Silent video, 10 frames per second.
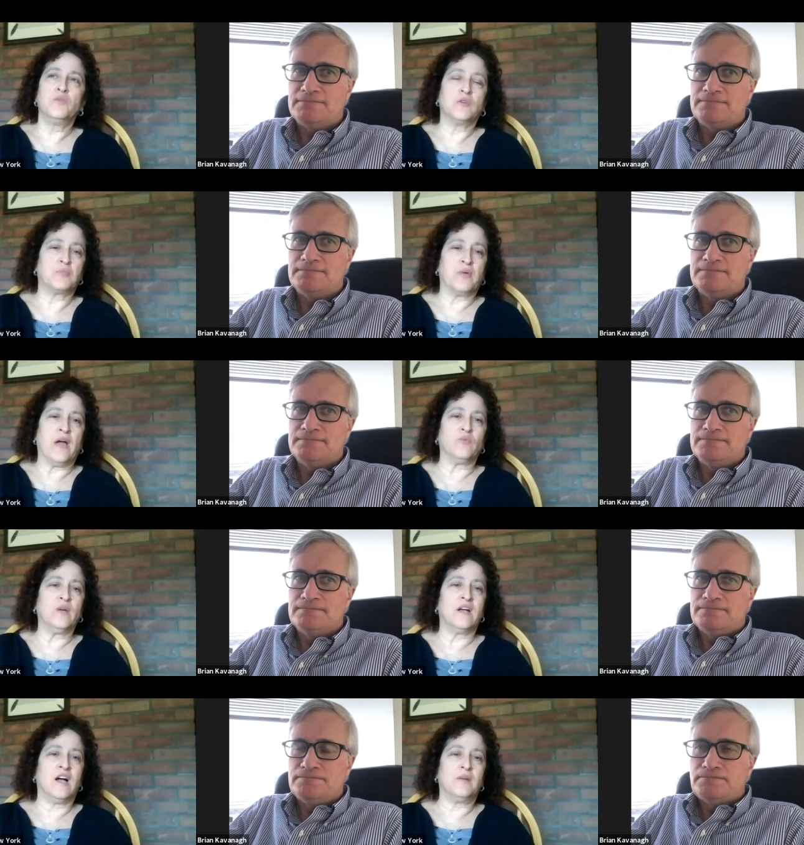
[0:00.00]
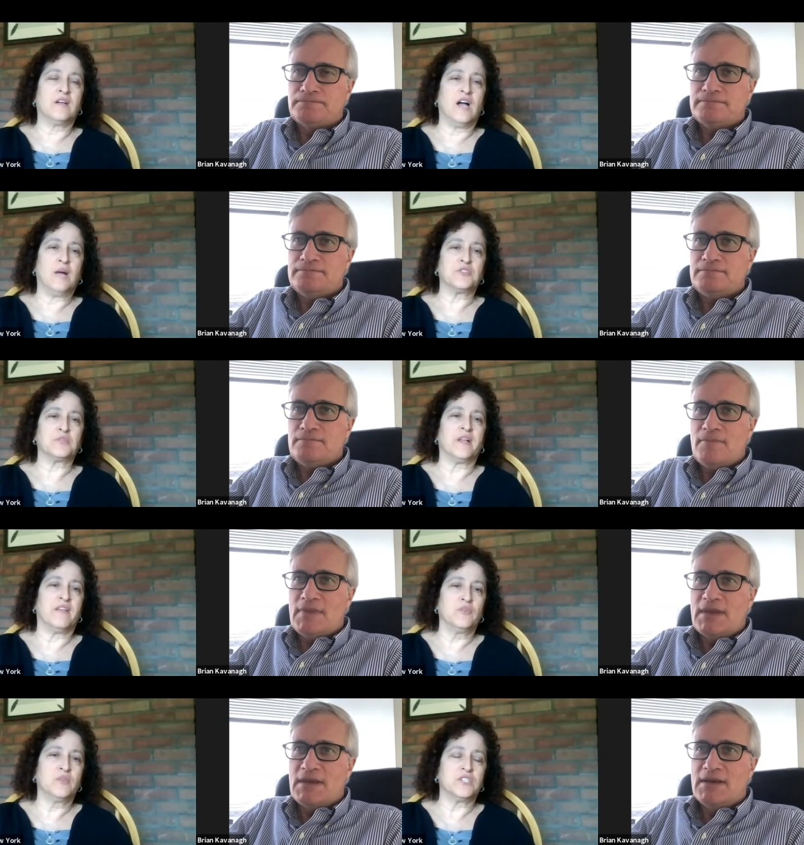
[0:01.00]
Speaker 1: most proud? What accomplishment
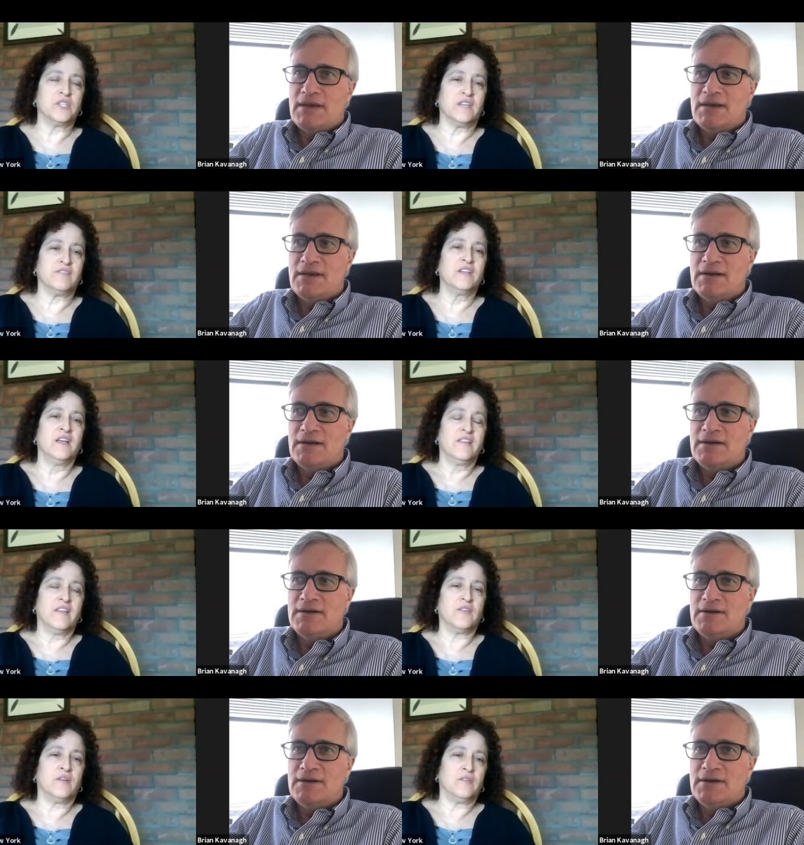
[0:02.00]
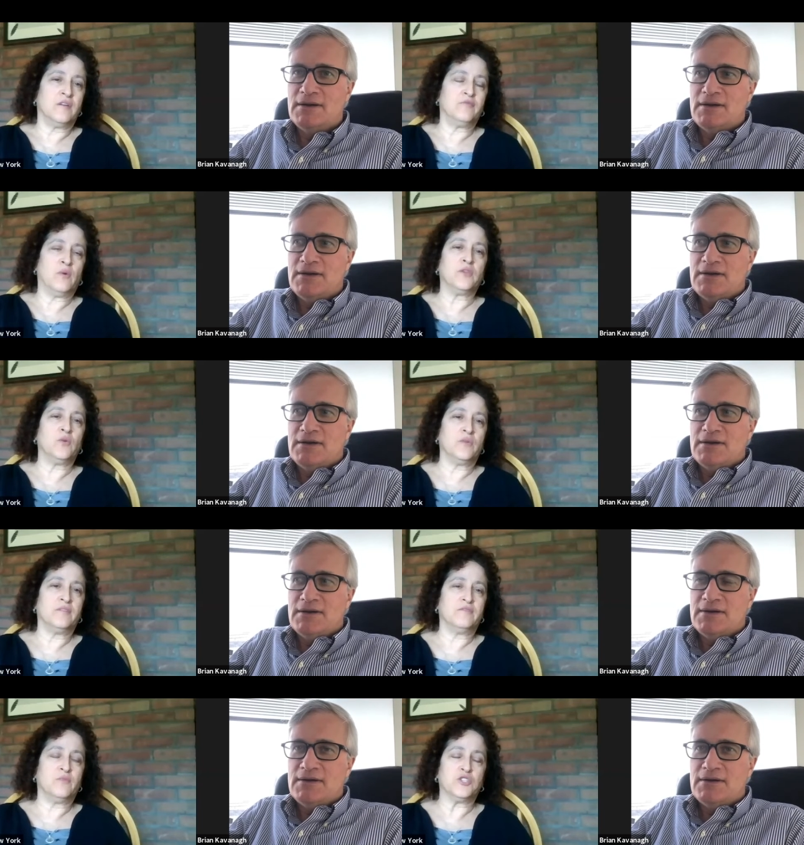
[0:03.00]
have you achieved that uh, of what you,
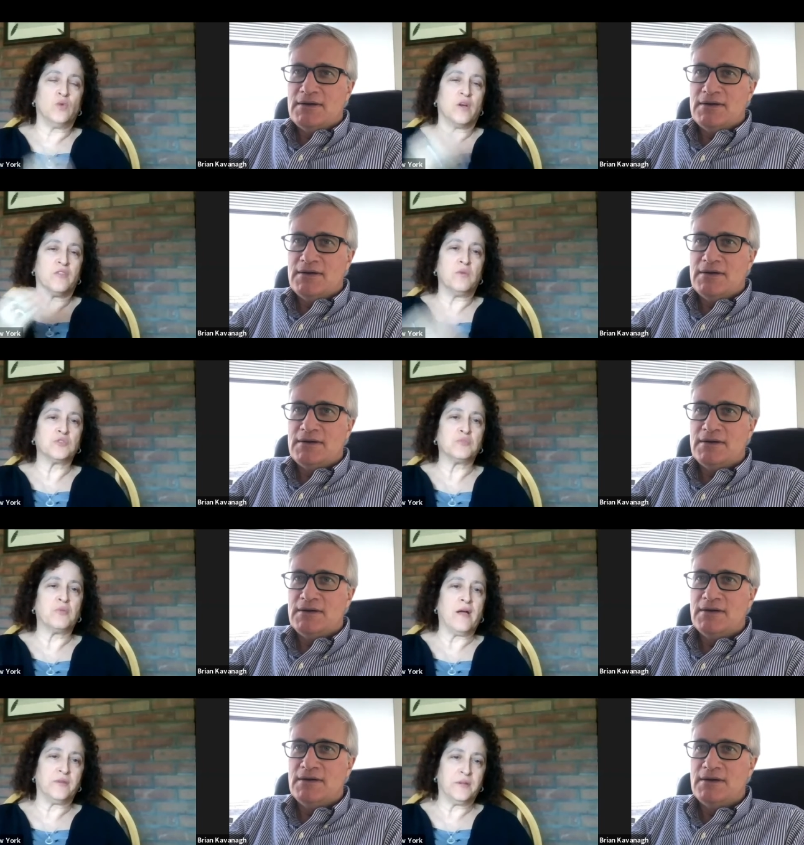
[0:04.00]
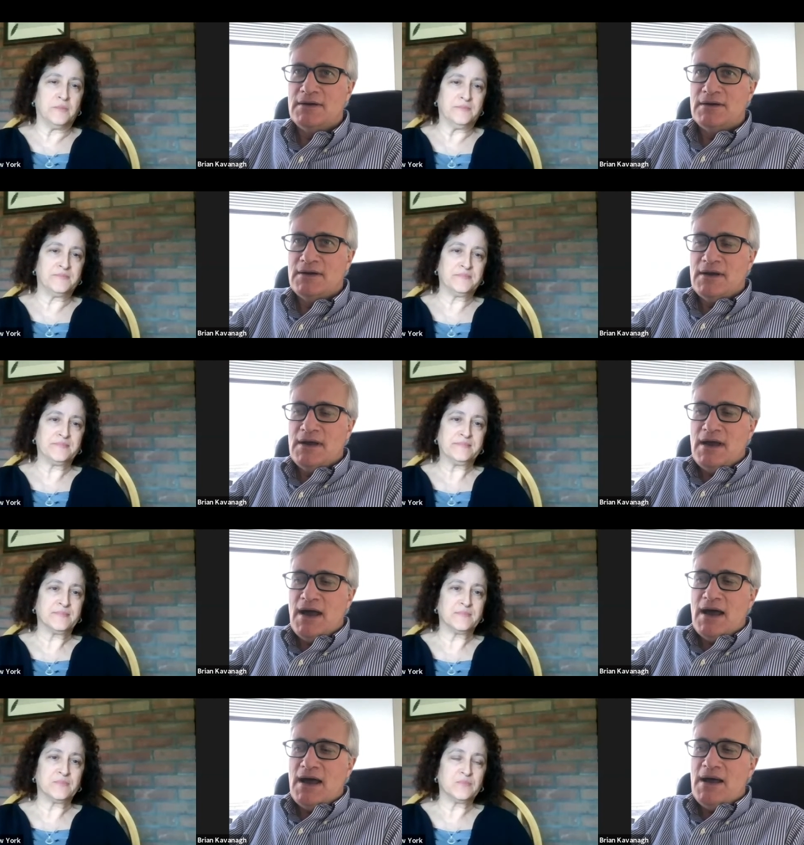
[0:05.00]
of which you are the most proud?
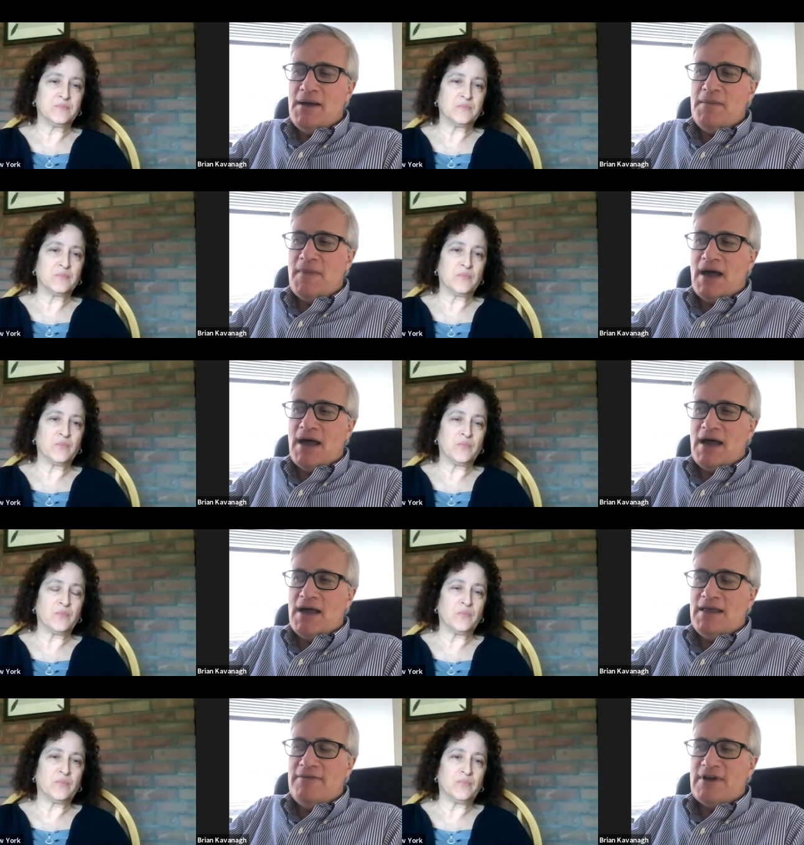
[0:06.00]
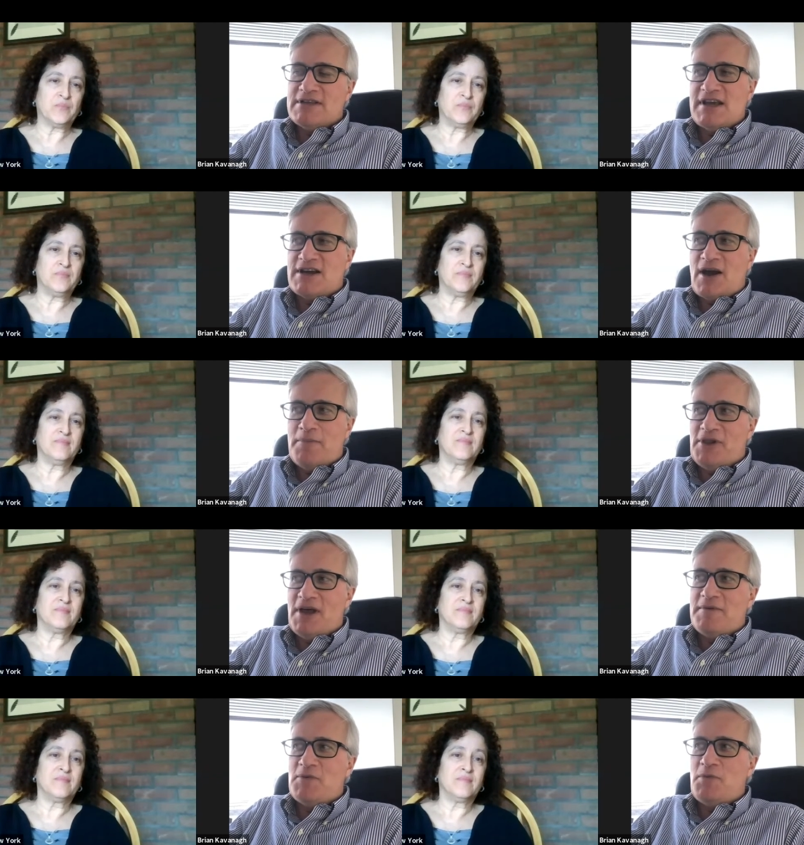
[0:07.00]
Speaker 2: Um, if I could say a
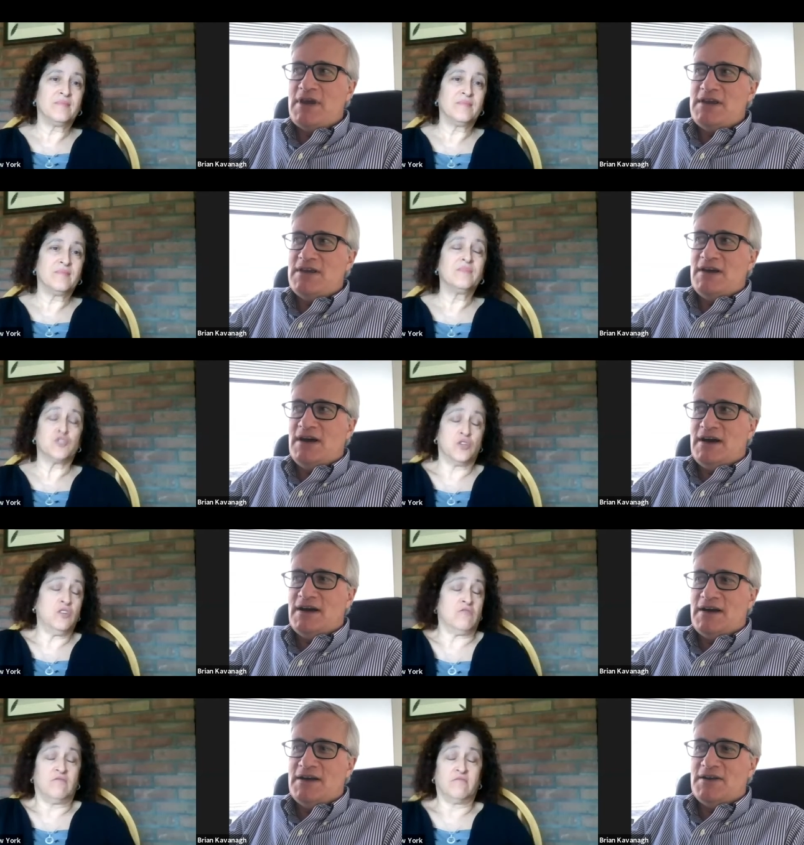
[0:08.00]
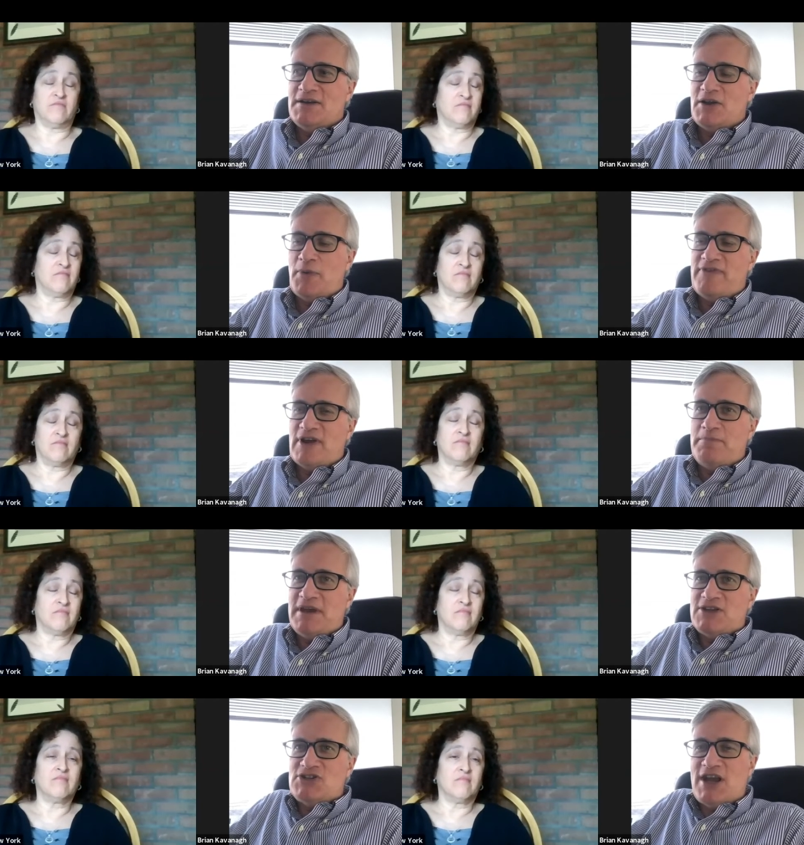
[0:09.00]
couple, I mean, we uh, you know we've had a
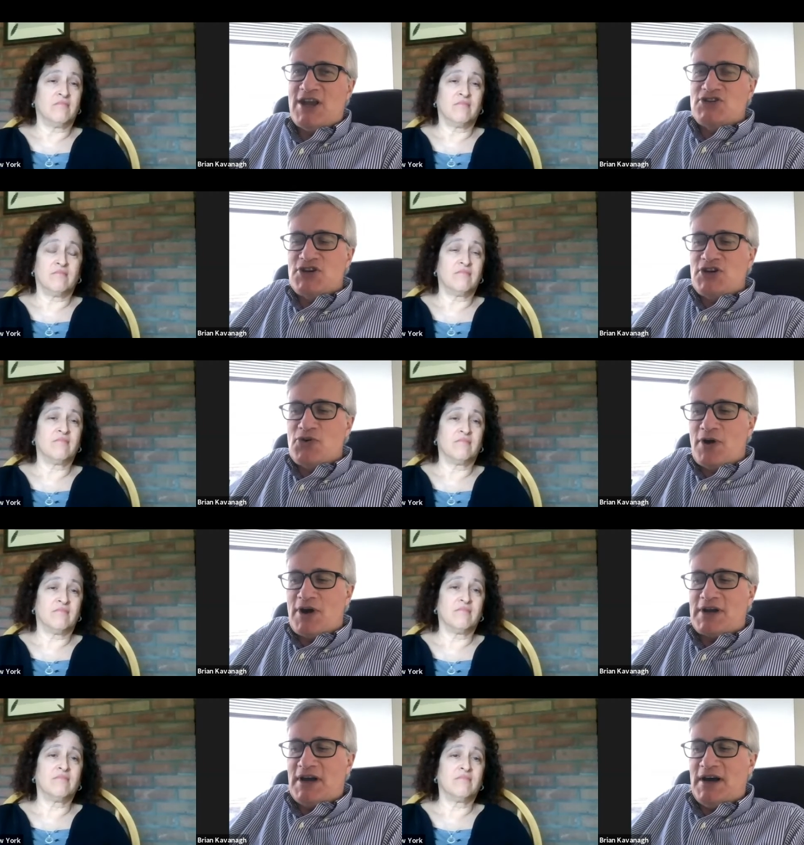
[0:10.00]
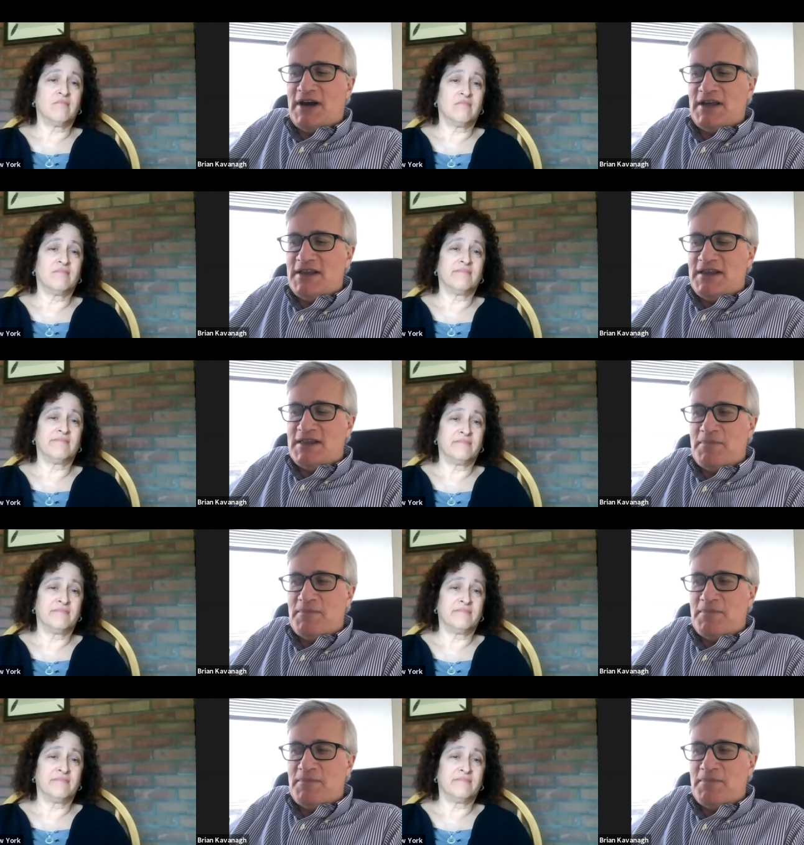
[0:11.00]
big change in New York uh, in the